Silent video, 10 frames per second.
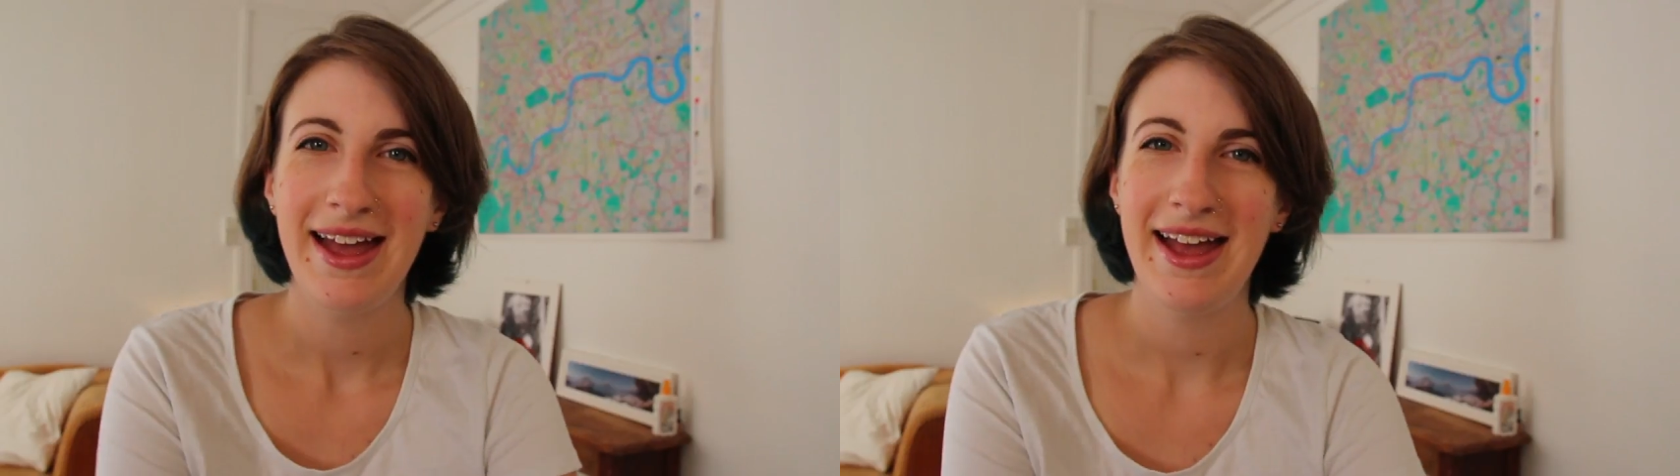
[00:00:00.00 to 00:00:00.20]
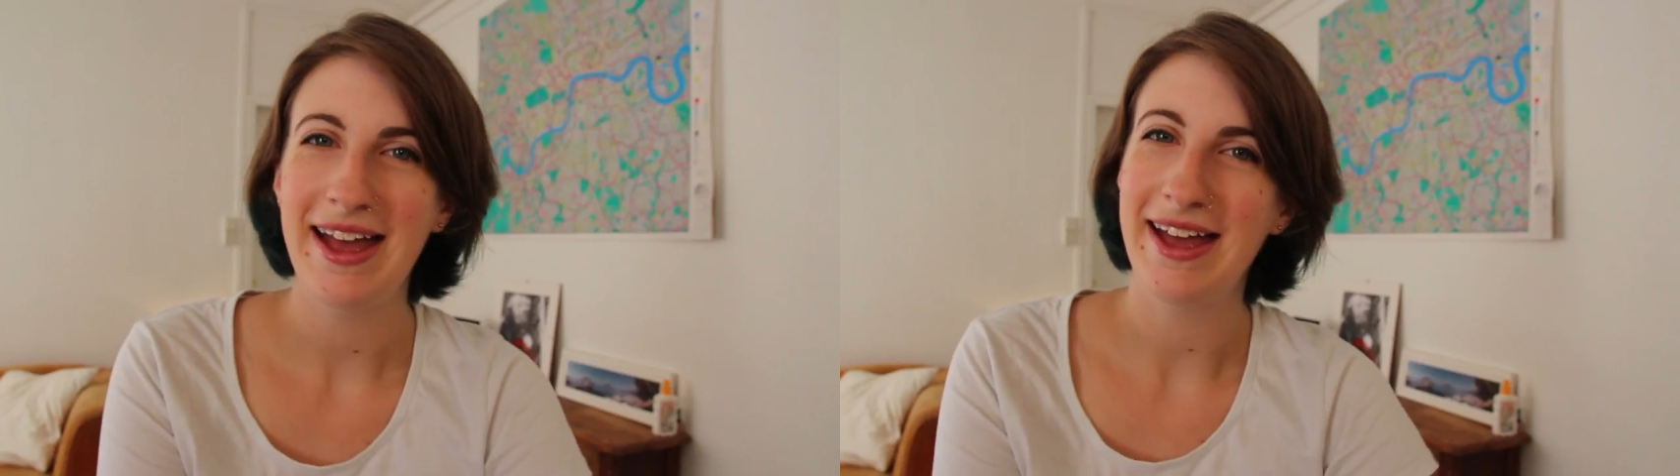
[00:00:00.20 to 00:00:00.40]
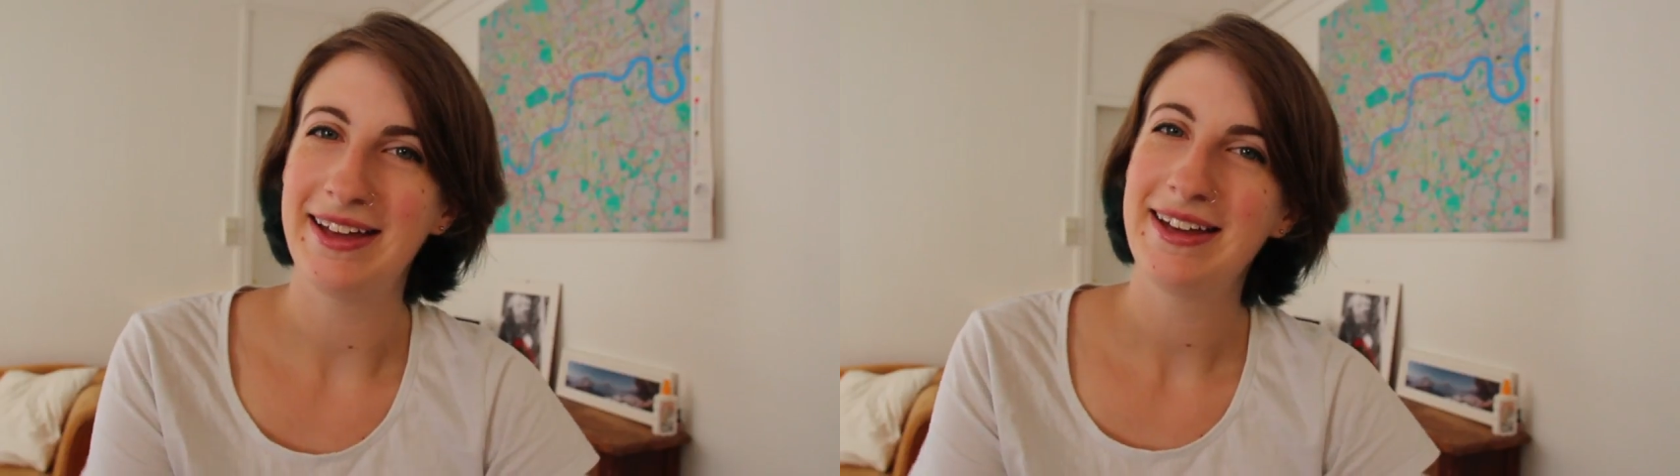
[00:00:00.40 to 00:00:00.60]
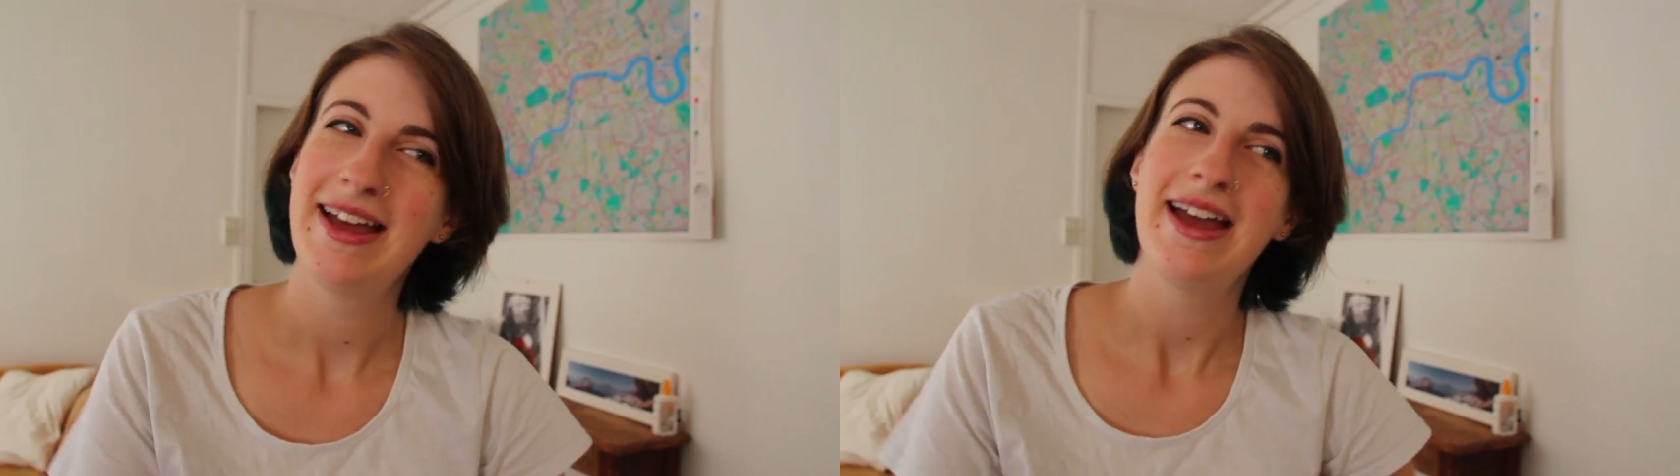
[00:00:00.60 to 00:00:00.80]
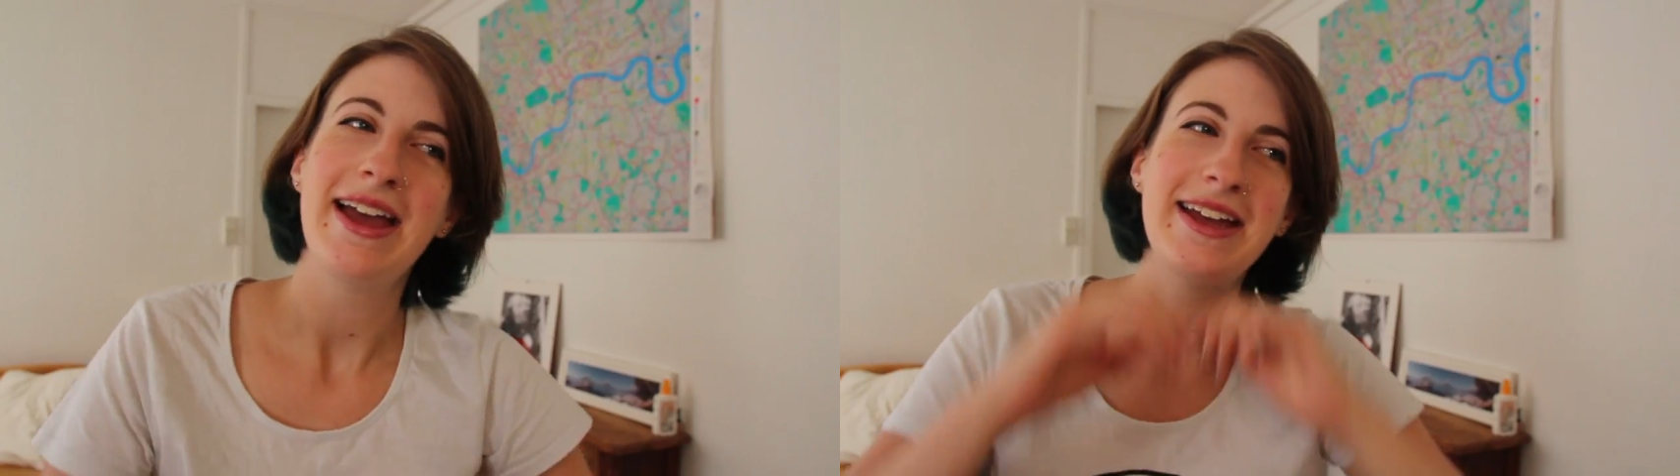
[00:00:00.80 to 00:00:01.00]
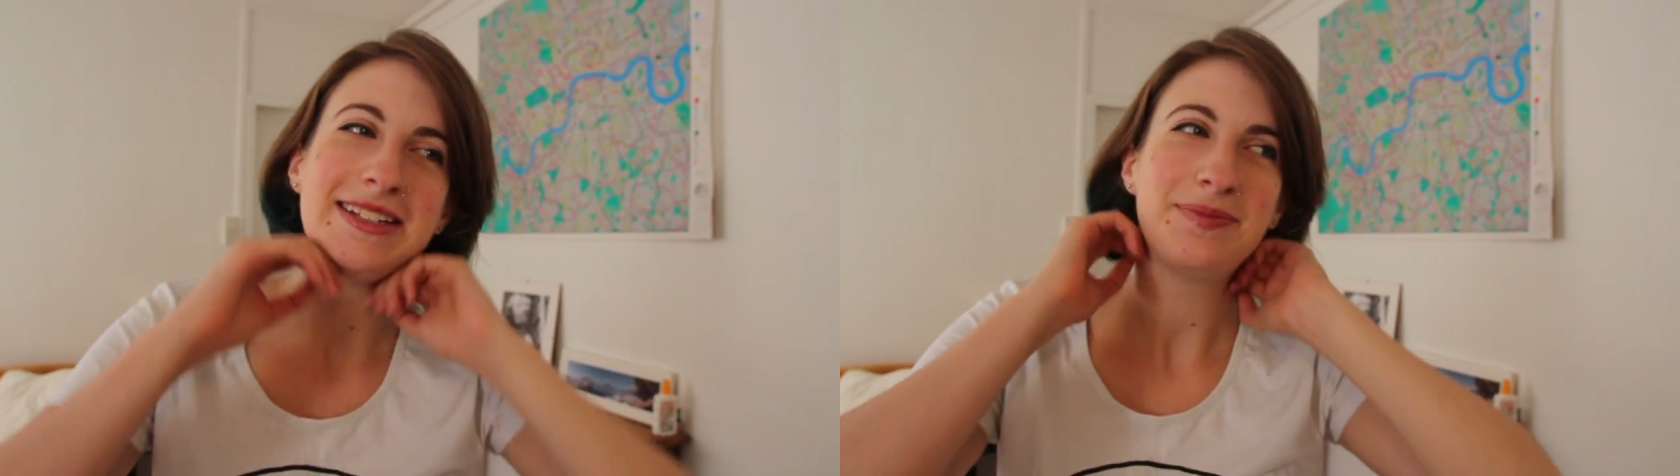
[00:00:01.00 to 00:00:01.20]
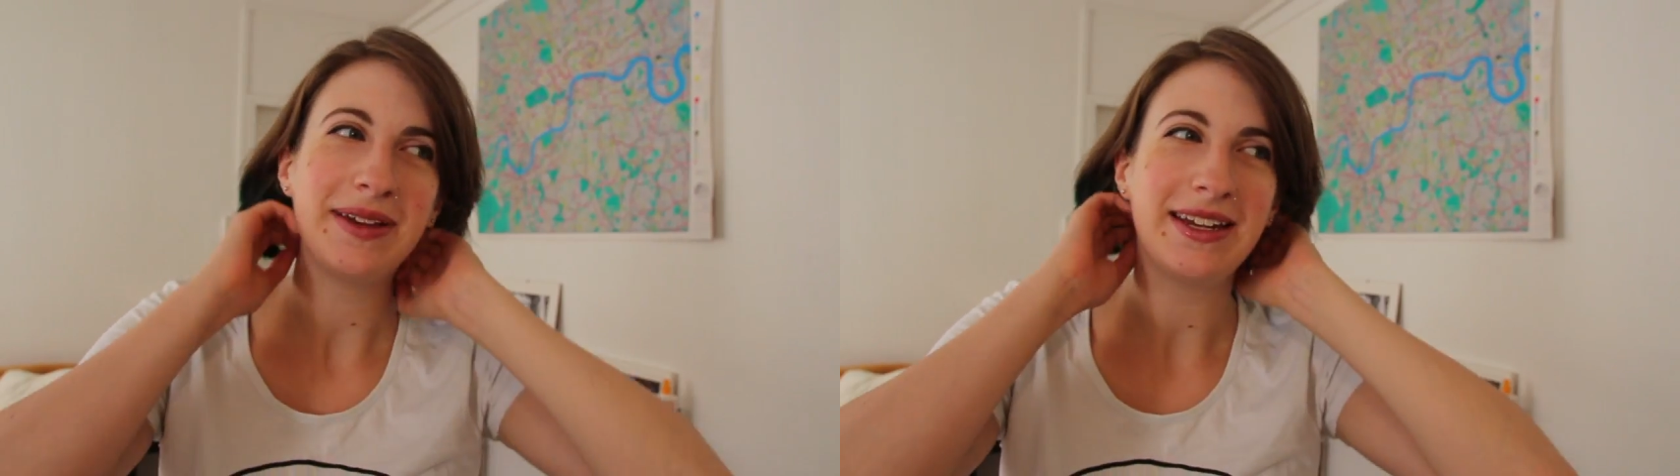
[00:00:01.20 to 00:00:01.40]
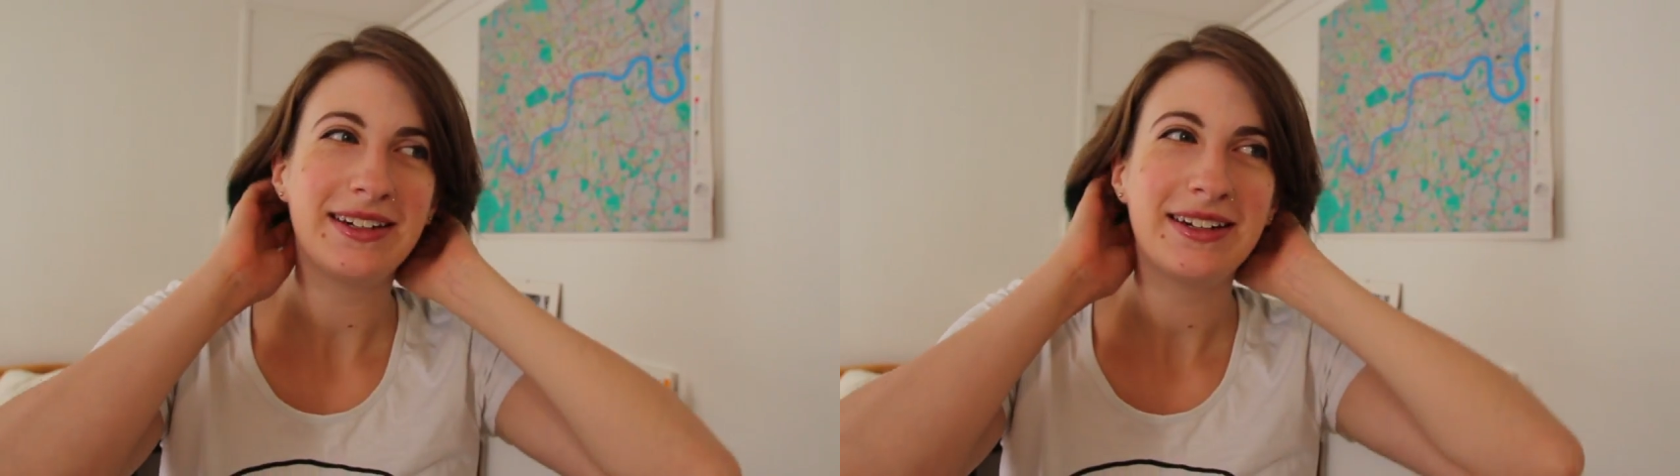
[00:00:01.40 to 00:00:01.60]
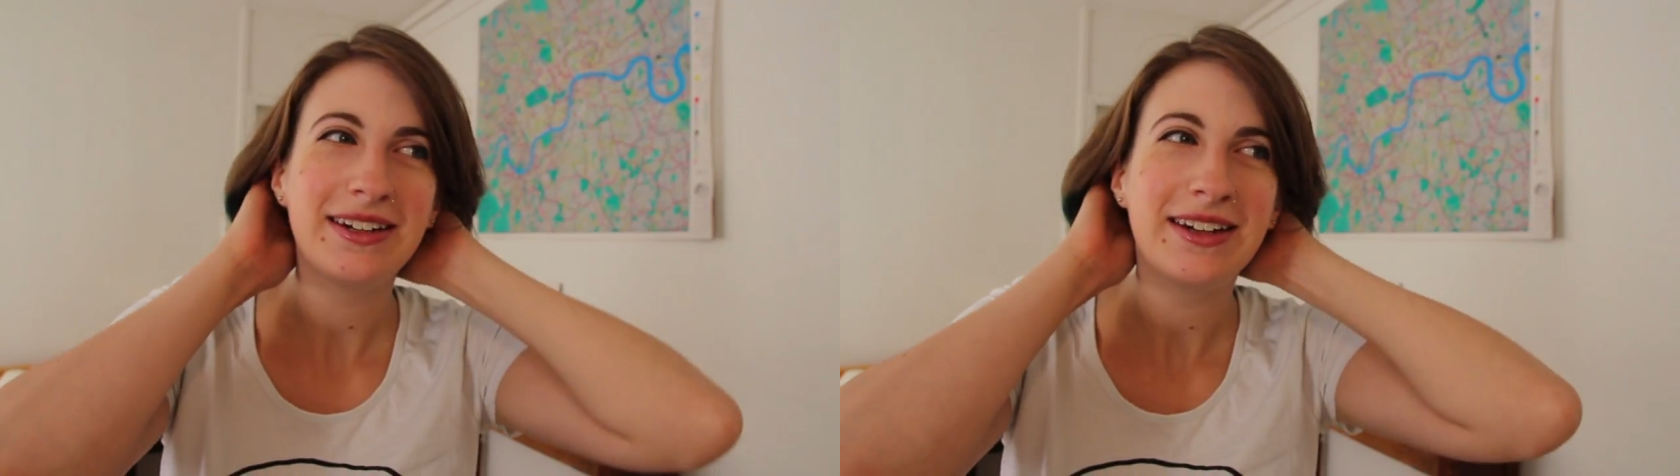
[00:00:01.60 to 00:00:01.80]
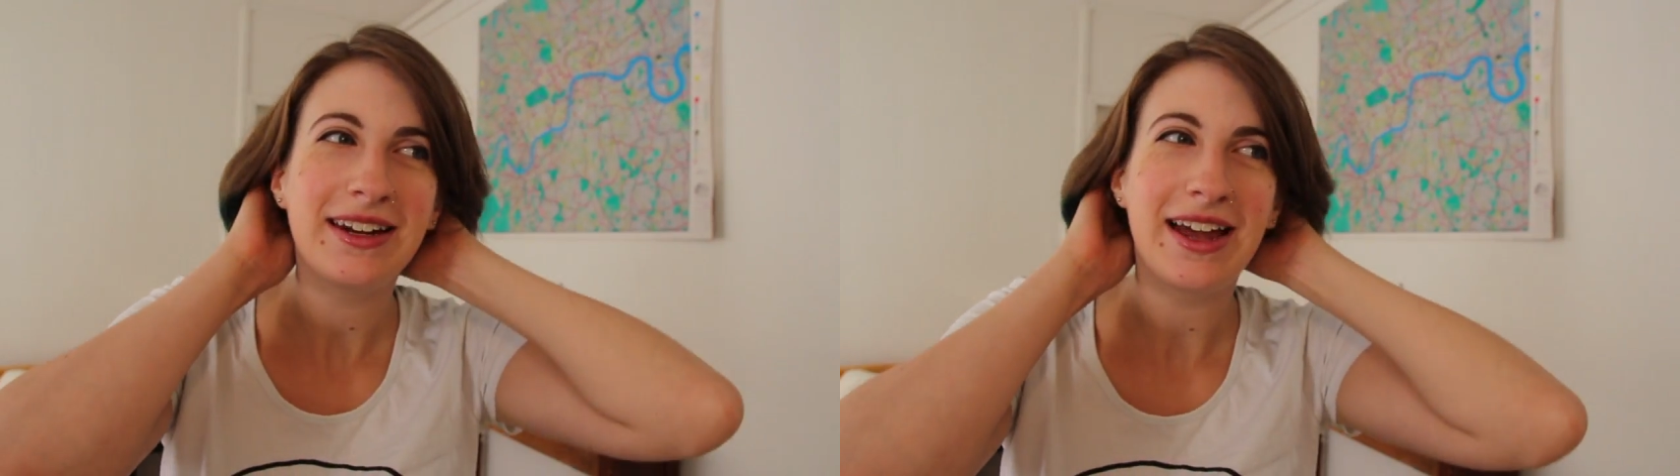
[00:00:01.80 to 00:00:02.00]
Hey, it's
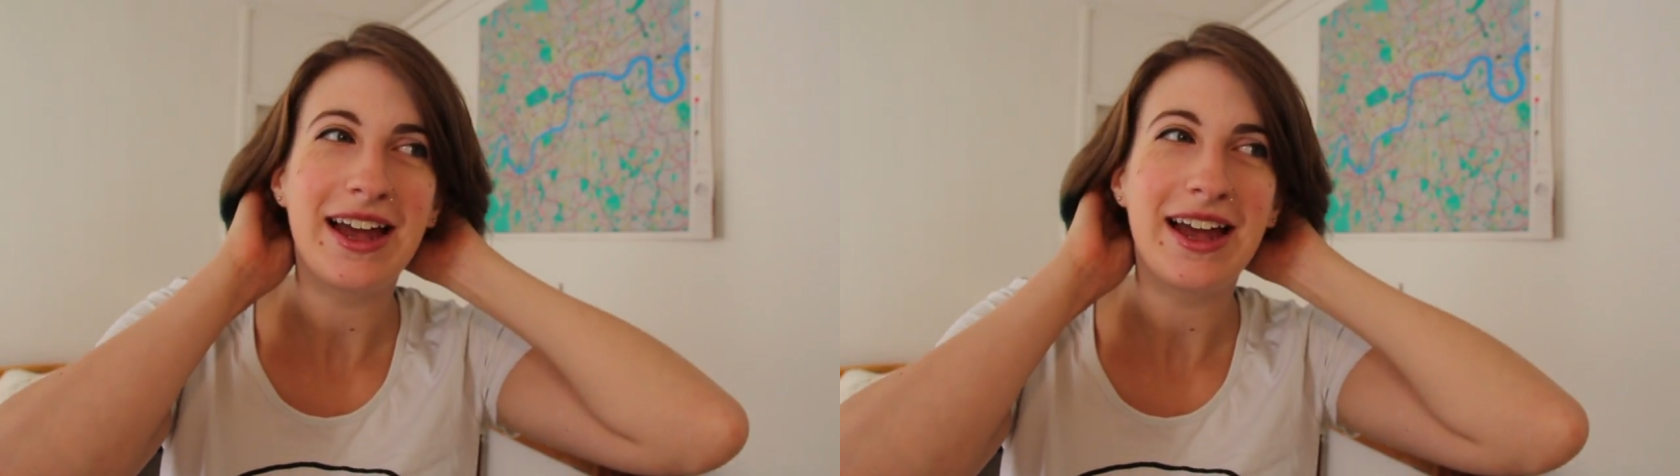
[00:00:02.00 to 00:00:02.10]
been